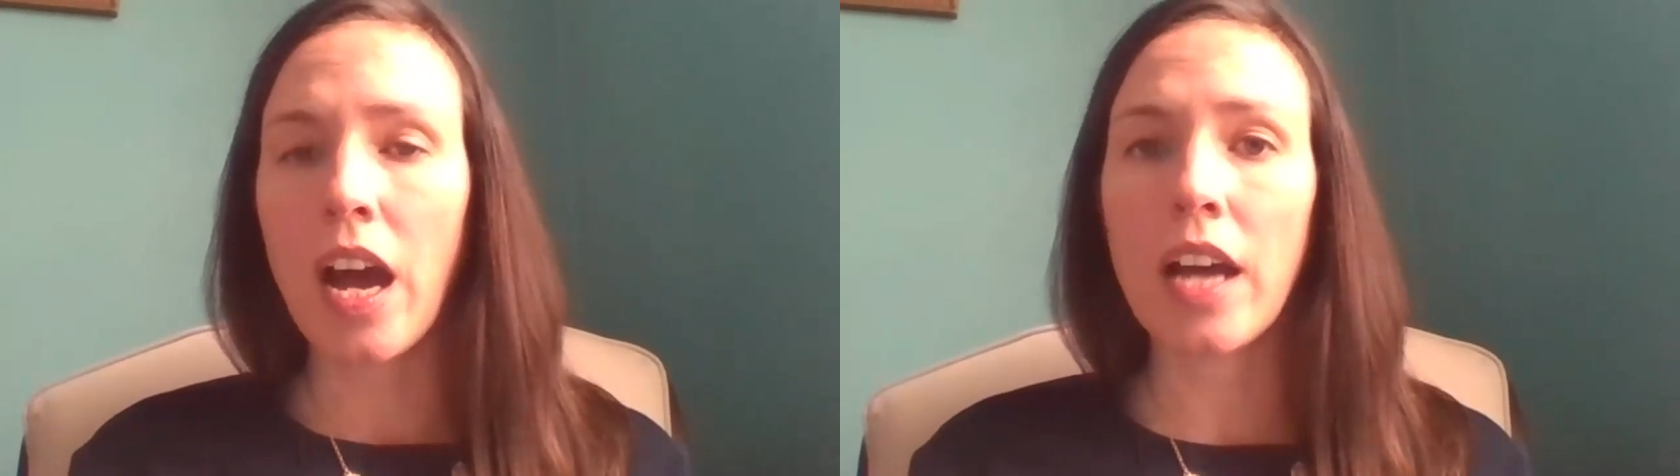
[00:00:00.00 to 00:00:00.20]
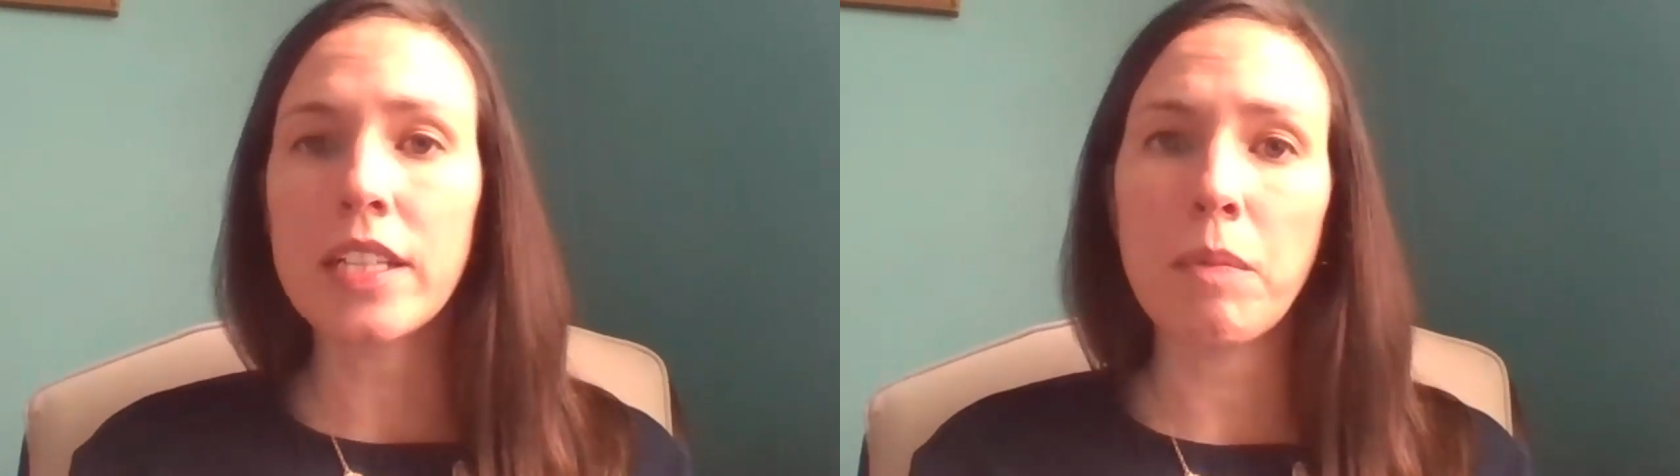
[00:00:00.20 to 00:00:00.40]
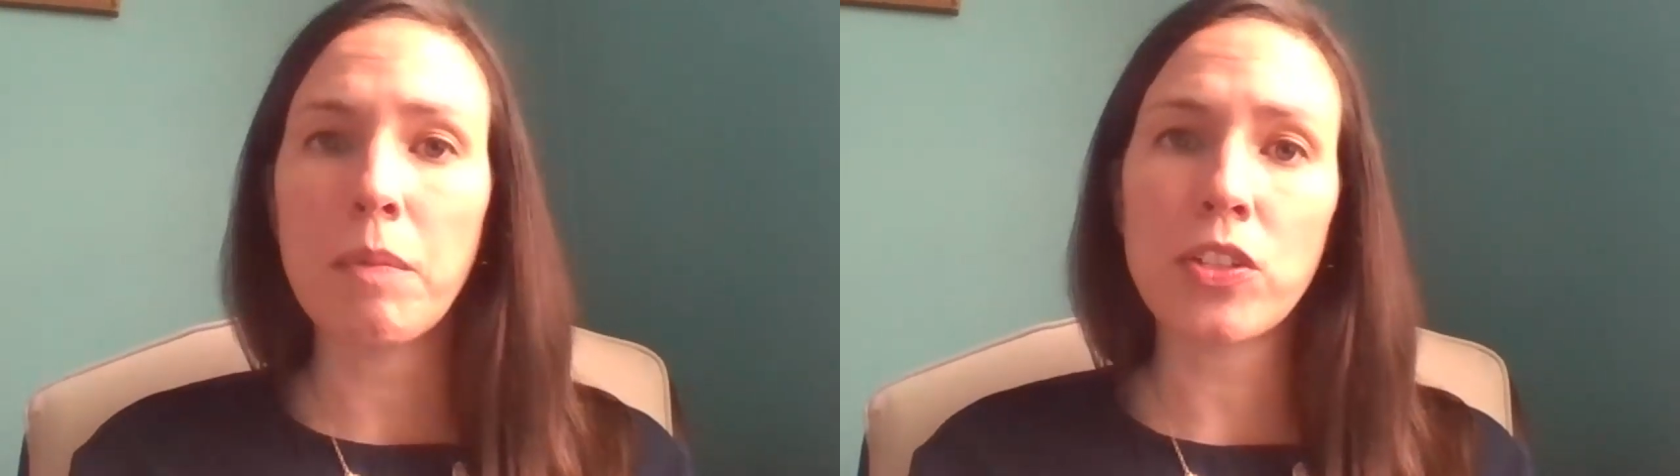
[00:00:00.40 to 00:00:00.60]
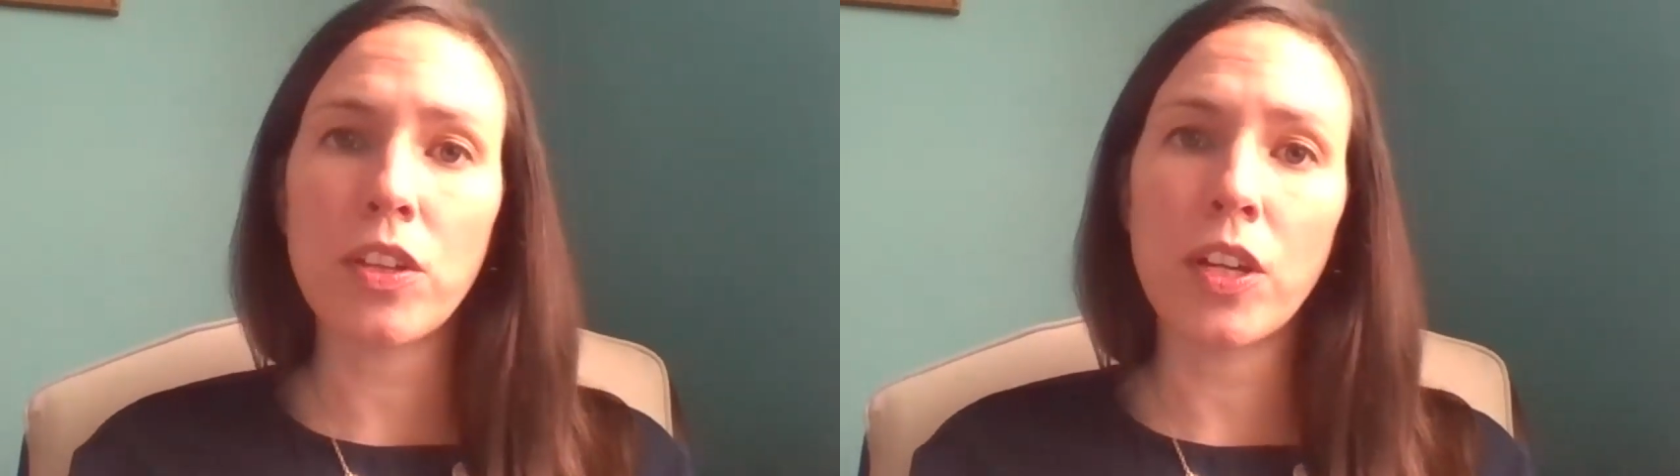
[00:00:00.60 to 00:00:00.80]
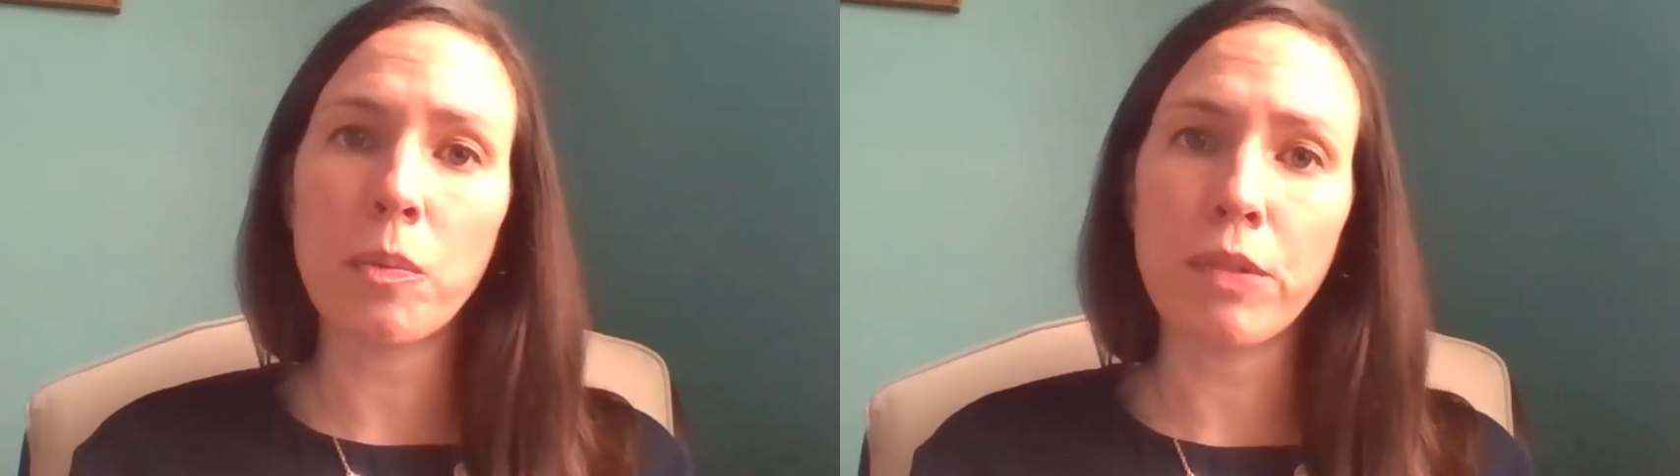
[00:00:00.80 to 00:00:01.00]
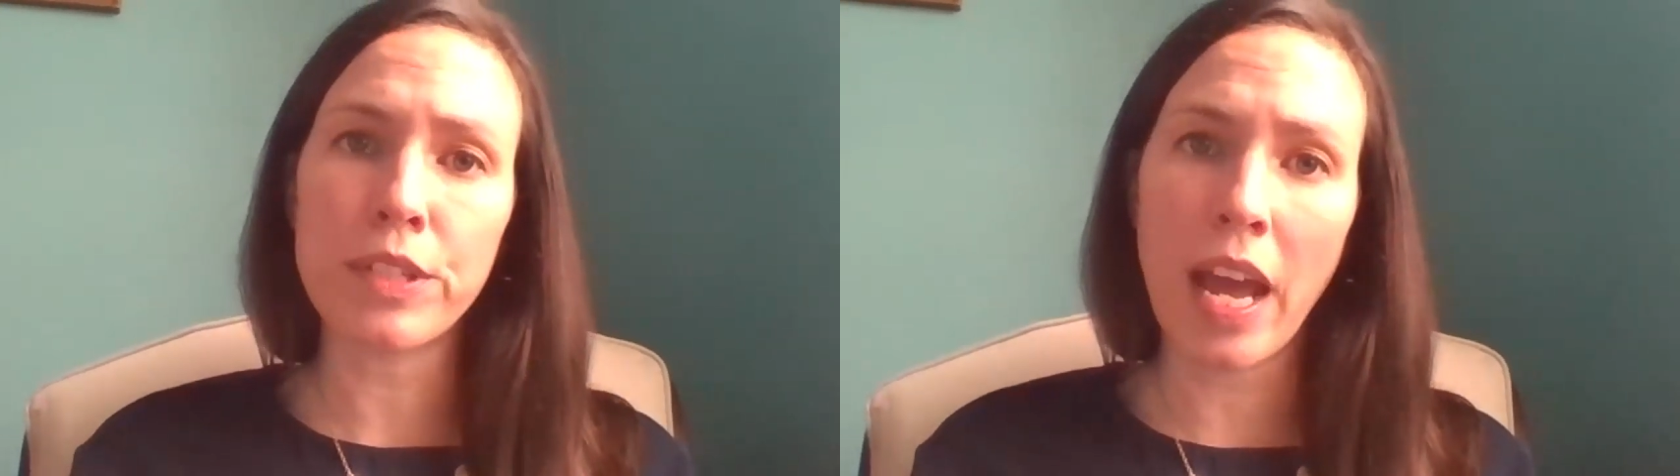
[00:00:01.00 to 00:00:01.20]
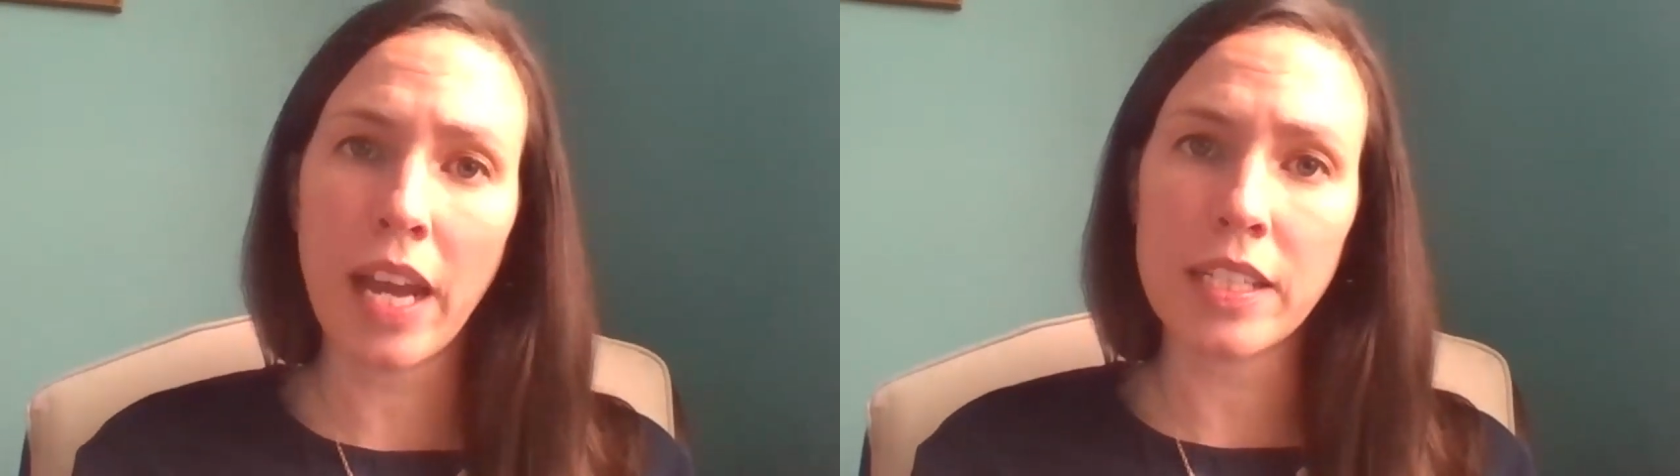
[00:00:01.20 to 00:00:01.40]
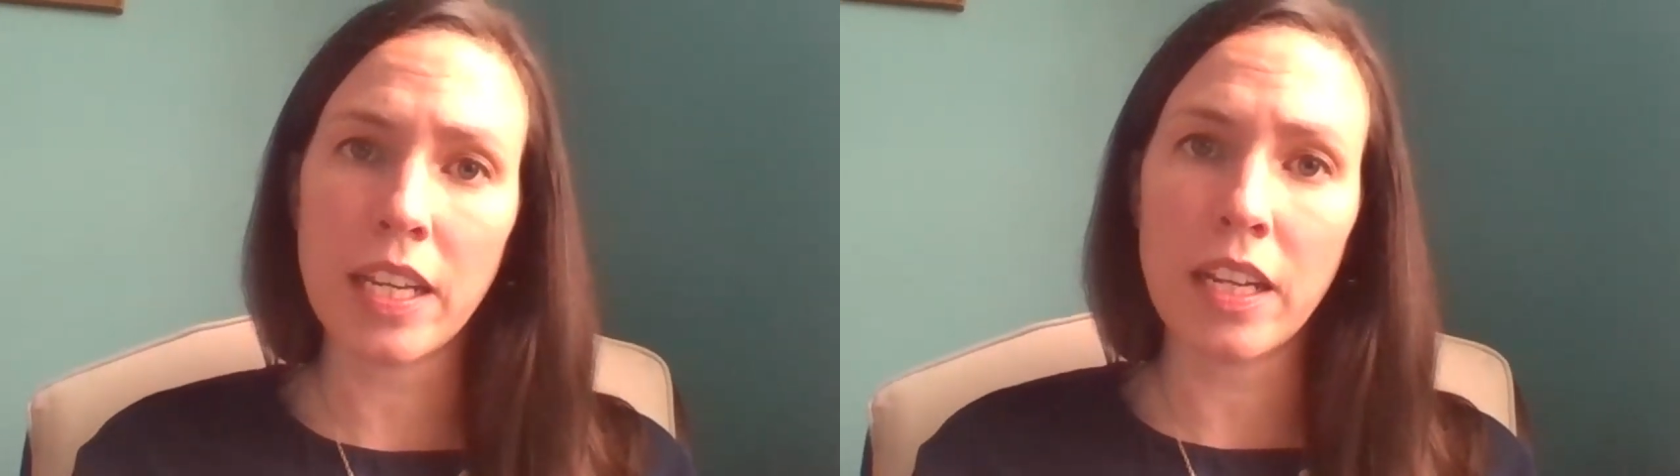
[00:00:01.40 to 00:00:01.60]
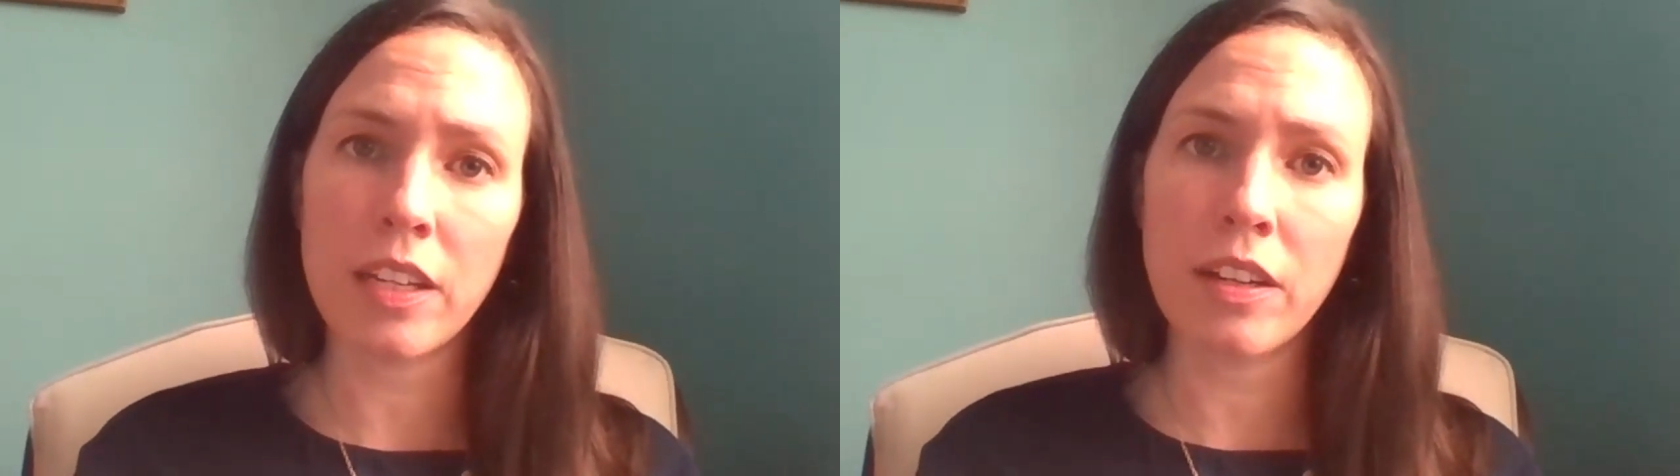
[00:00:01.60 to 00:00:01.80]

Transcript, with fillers: uh, to make sure that you're protecting